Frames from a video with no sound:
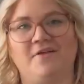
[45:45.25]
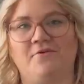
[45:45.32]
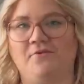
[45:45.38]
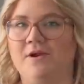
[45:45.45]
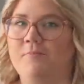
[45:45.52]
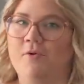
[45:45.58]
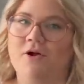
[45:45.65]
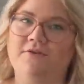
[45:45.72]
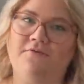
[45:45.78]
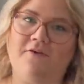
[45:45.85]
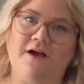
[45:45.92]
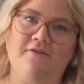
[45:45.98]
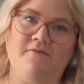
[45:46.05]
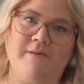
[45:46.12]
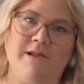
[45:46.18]

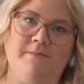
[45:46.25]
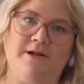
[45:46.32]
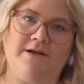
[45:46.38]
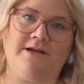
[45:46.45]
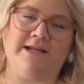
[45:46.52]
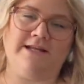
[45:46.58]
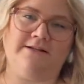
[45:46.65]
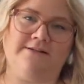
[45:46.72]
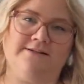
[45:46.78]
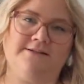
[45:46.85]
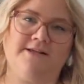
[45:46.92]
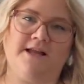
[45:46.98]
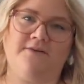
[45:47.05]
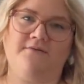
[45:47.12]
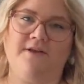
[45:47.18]
3.5 millimeter needles
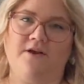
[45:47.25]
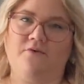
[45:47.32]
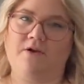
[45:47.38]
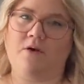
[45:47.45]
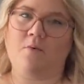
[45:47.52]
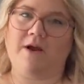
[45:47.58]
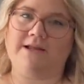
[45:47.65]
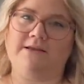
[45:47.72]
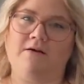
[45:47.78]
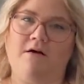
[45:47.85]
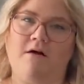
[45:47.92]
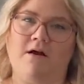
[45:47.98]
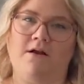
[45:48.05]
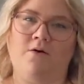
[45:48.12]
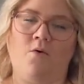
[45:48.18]
and fingering weight
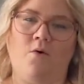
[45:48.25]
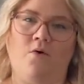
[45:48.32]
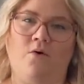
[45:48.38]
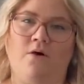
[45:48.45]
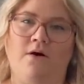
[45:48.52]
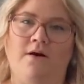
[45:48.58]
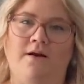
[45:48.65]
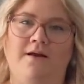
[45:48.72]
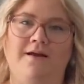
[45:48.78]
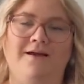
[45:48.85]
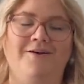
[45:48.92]
yarn or